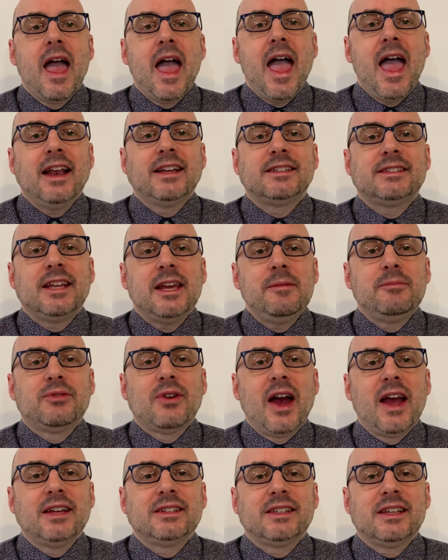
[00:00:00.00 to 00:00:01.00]
And steamed
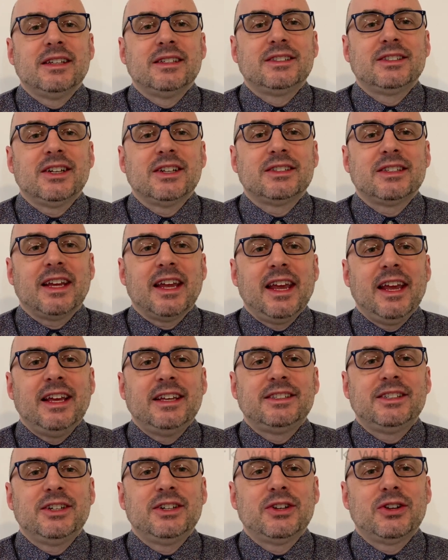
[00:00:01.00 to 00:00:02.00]
rice is just
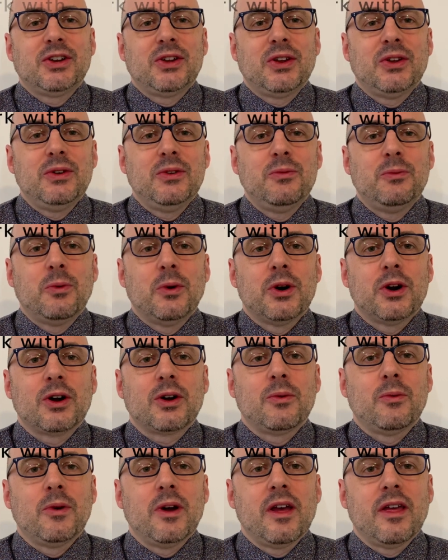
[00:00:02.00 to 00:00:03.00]
easier to
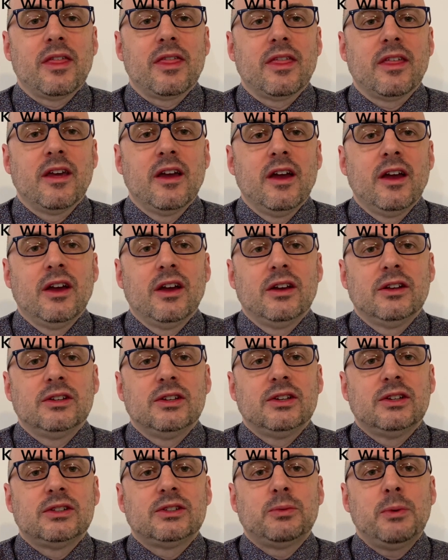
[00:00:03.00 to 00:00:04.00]
work with.
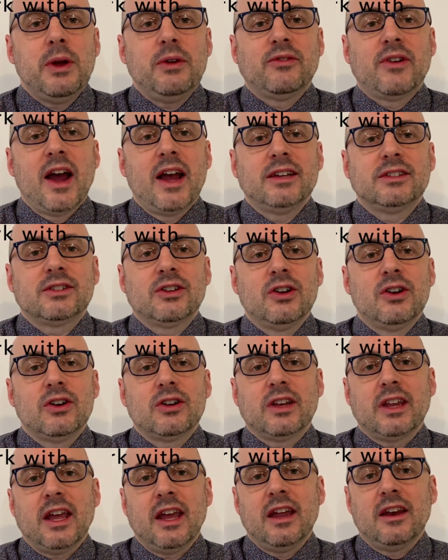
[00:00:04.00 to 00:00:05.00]
Sweet rice
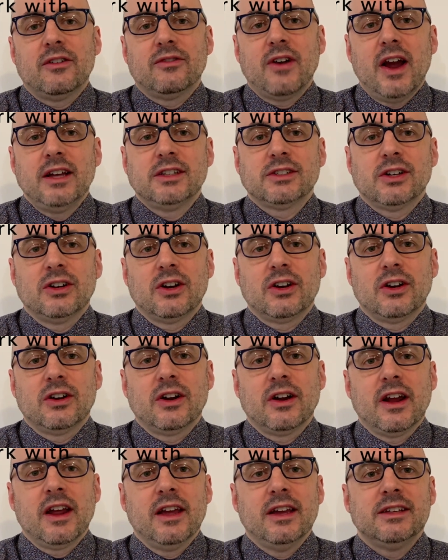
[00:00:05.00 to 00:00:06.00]
cooked in a rice cooker
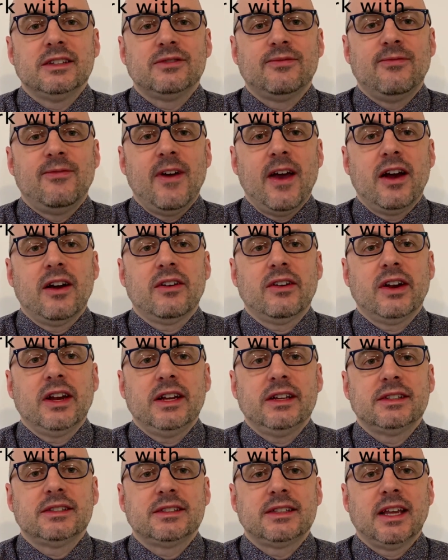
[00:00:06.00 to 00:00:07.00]
is very
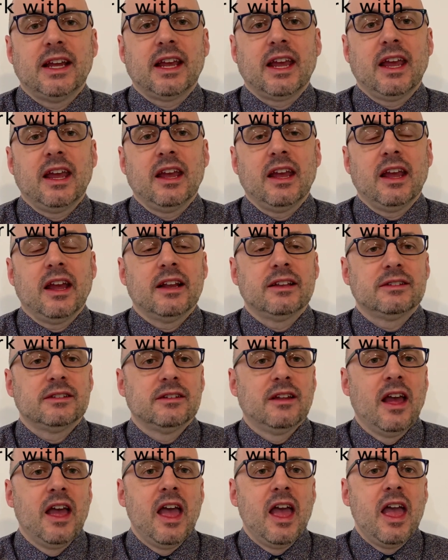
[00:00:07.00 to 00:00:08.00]
sticky.
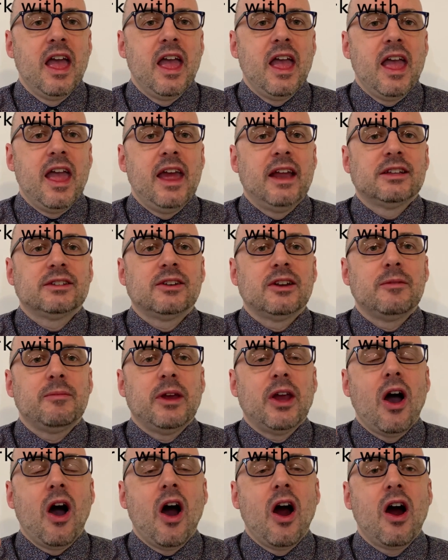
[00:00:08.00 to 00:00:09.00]
It's going to be
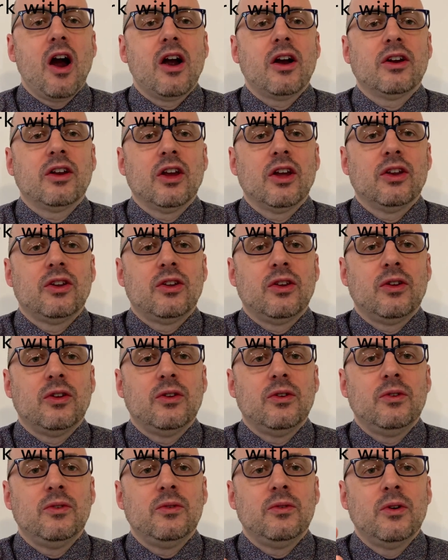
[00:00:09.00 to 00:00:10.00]
hard
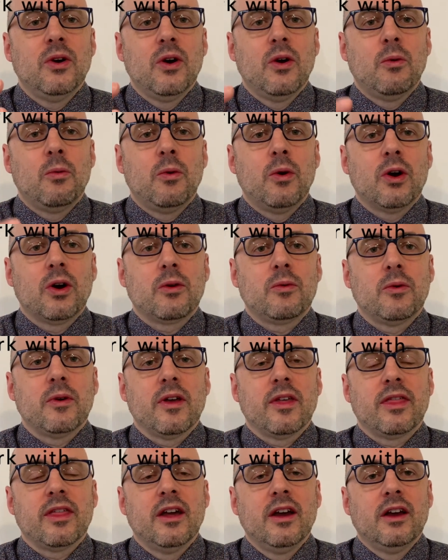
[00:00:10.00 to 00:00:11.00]
to work
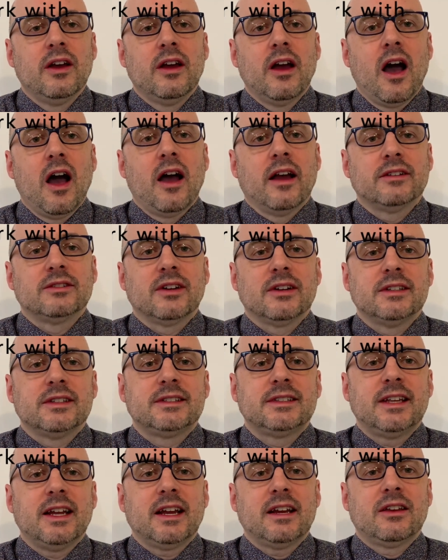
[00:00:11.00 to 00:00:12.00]
with. It's going to
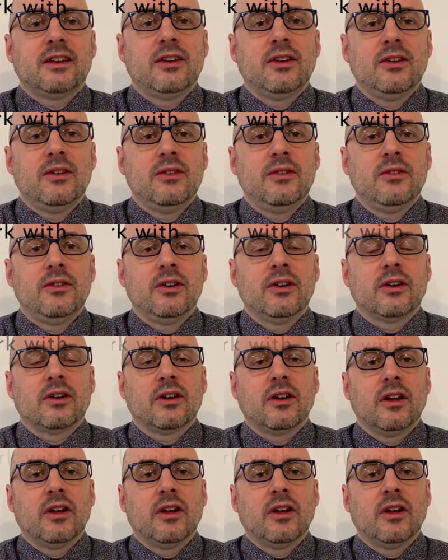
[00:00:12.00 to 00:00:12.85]
stick to your